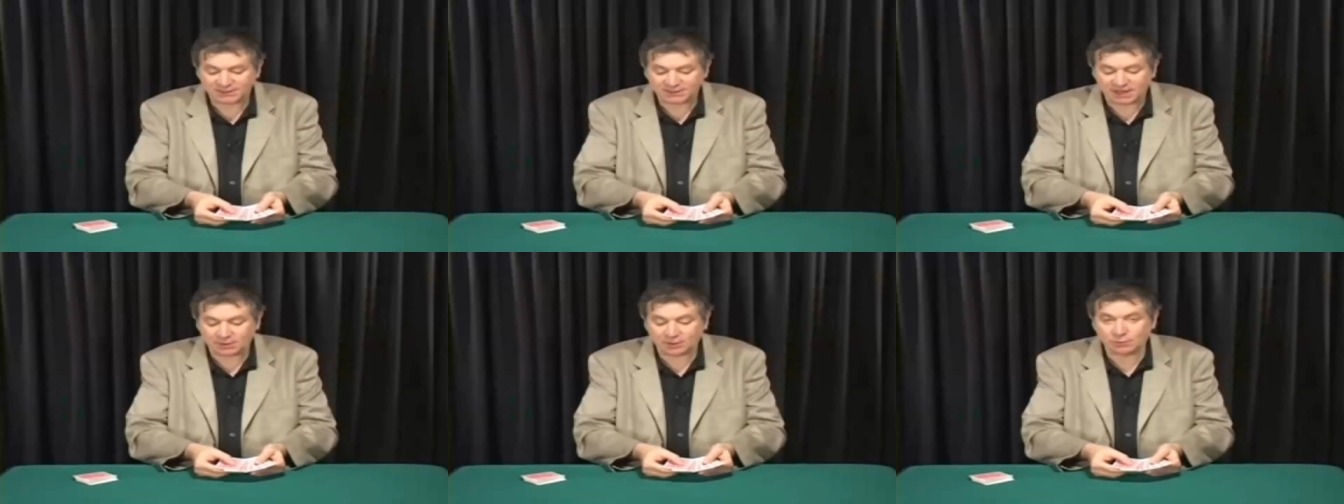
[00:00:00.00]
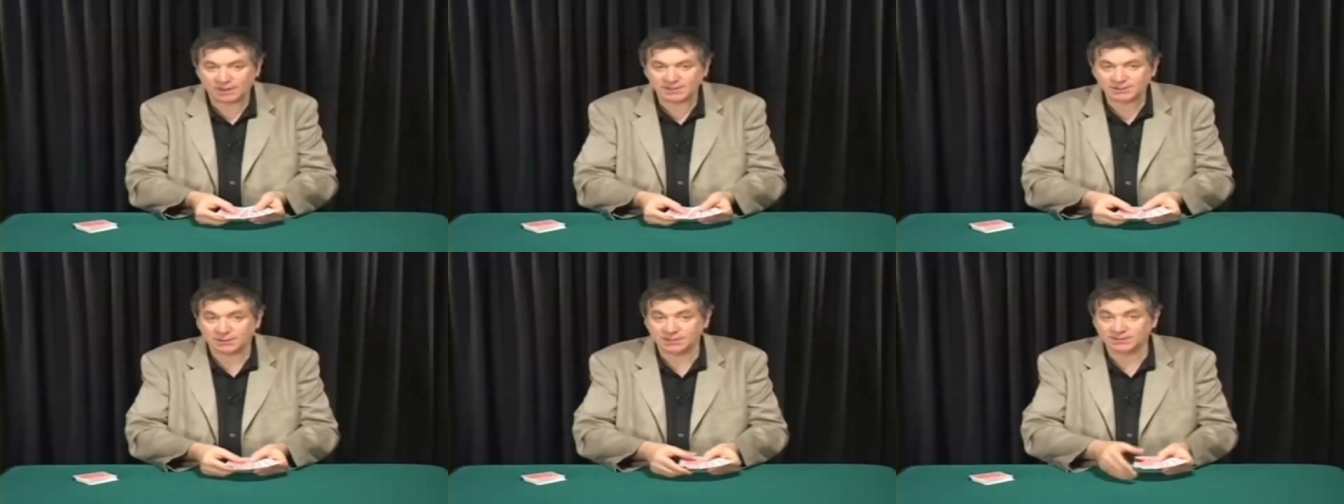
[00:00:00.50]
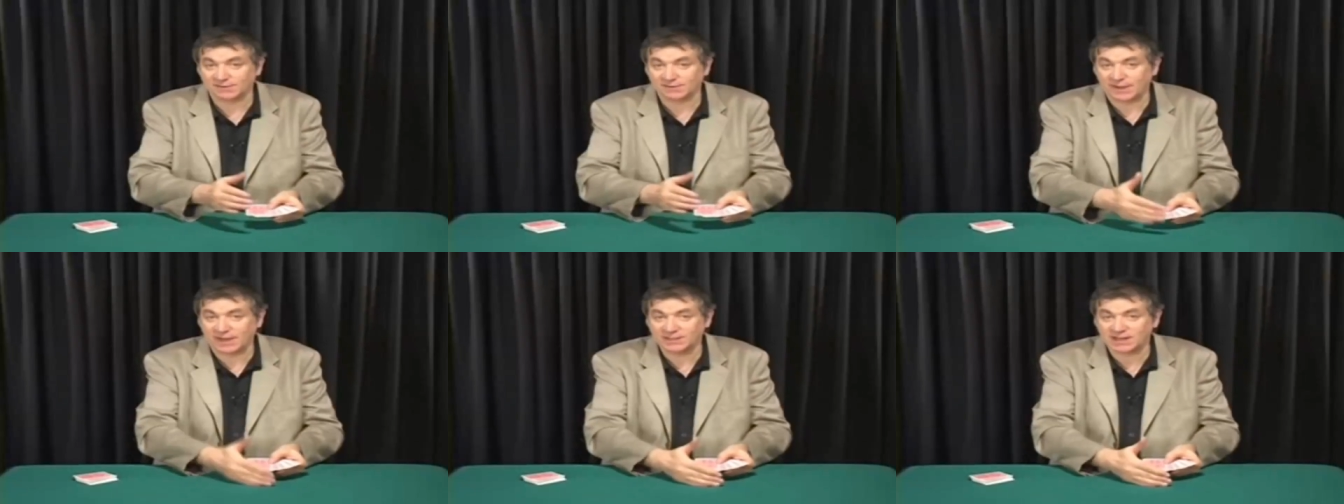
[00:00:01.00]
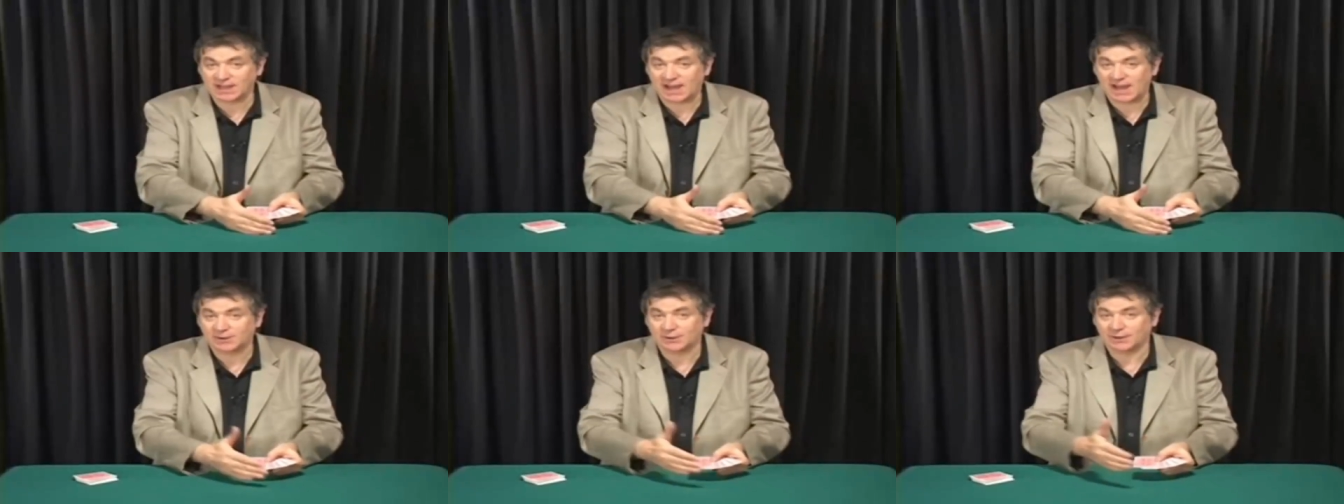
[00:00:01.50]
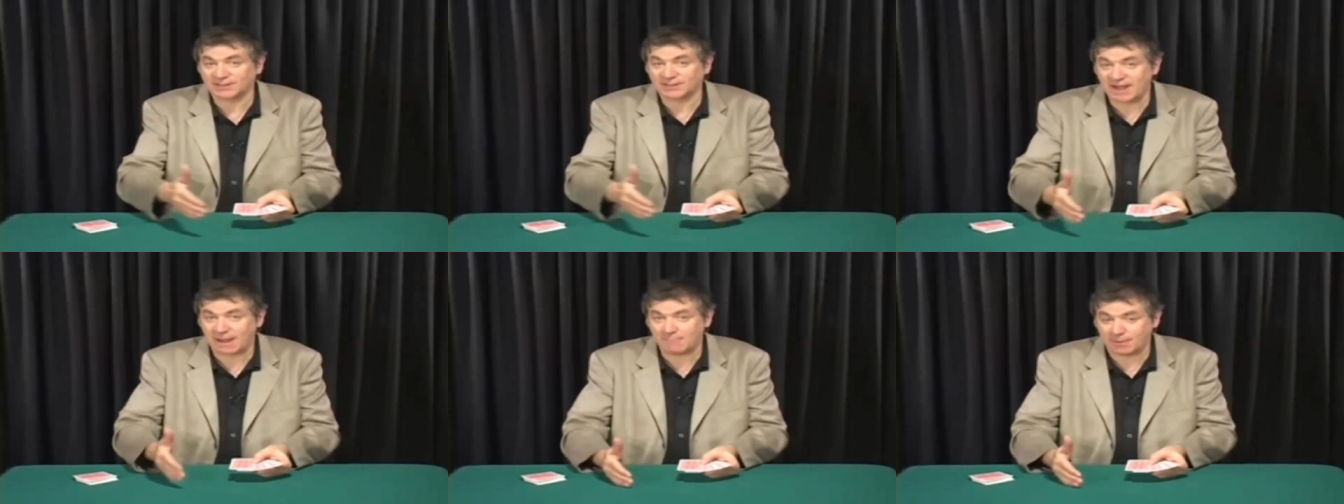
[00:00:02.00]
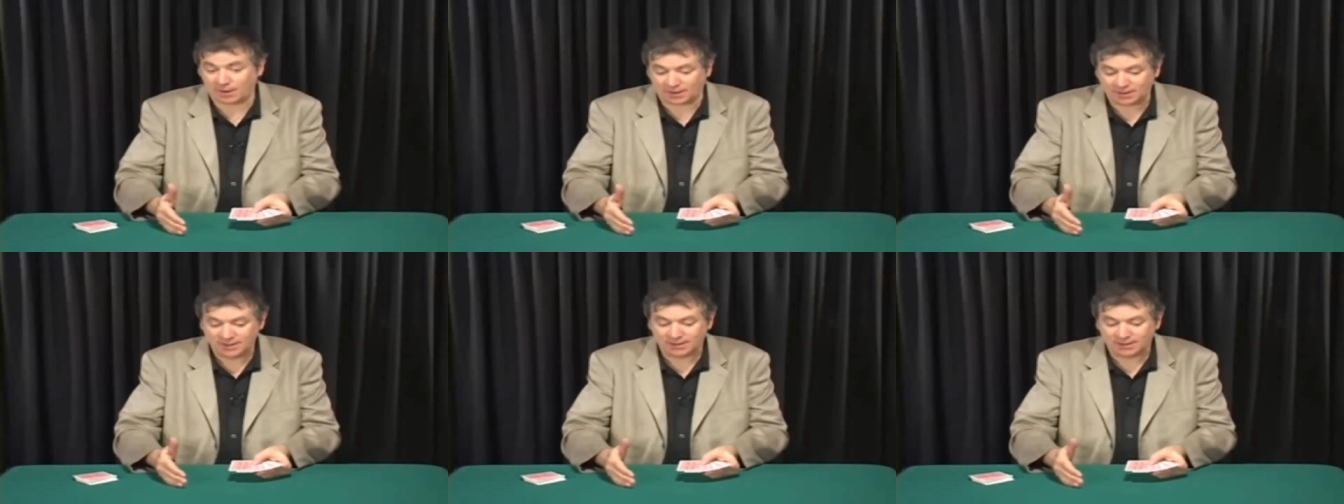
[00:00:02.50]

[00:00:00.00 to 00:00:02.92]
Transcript: second question is a face card or is a number.